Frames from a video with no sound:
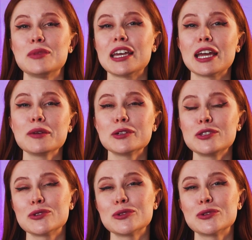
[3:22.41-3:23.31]
be able
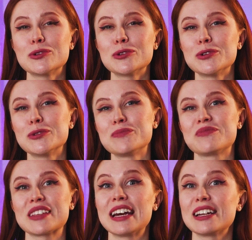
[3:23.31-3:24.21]

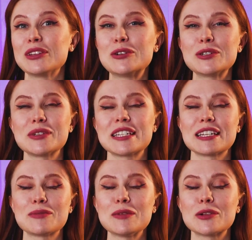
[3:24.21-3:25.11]
to get along with
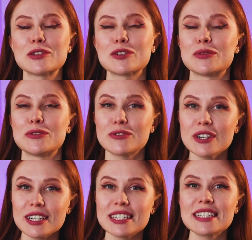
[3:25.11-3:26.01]
other people super
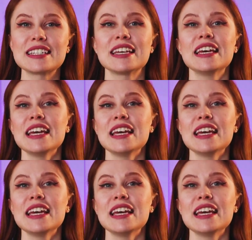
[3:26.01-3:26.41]
fast,